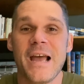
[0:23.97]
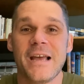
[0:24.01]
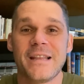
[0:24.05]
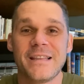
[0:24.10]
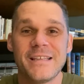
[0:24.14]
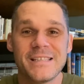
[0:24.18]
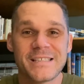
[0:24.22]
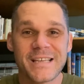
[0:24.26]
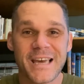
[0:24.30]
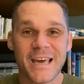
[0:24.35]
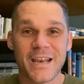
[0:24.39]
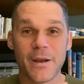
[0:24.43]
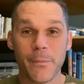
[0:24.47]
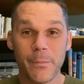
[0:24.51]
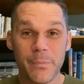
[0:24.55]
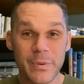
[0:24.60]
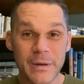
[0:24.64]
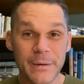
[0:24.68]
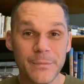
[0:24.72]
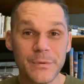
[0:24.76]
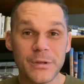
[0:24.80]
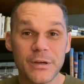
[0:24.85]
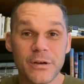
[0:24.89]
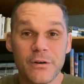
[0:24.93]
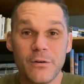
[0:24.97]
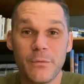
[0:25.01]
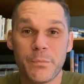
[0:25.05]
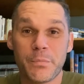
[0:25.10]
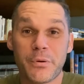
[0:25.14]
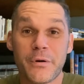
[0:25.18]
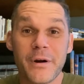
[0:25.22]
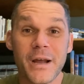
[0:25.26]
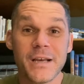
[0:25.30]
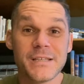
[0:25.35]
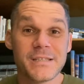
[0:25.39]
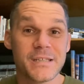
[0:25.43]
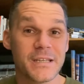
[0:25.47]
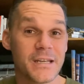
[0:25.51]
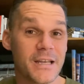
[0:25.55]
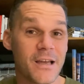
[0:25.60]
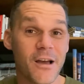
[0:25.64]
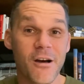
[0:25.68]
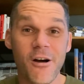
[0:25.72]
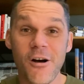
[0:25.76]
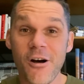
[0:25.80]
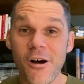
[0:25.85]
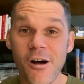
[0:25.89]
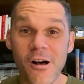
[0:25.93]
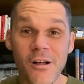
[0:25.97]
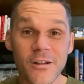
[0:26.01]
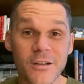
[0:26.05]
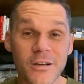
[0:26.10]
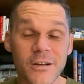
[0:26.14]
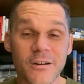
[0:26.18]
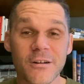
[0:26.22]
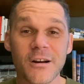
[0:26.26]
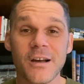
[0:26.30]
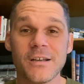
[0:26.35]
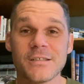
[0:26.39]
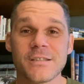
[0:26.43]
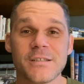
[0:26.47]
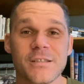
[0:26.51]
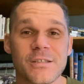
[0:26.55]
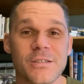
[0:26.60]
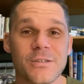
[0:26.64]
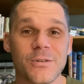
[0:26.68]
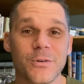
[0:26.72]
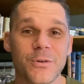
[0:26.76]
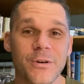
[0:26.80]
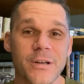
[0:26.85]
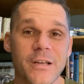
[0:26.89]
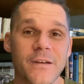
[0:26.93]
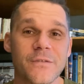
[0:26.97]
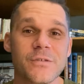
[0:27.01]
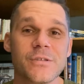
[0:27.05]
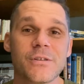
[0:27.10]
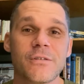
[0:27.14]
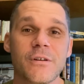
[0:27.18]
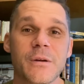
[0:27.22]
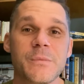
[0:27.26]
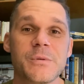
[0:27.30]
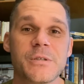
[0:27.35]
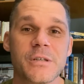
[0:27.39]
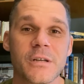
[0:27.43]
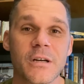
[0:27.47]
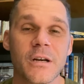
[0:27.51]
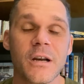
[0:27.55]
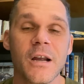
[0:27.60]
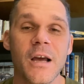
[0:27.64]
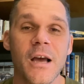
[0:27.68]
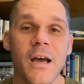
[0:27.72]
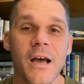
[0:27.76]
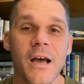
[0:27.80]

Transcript: and this kind of biblical precedent all across the story of Scripture,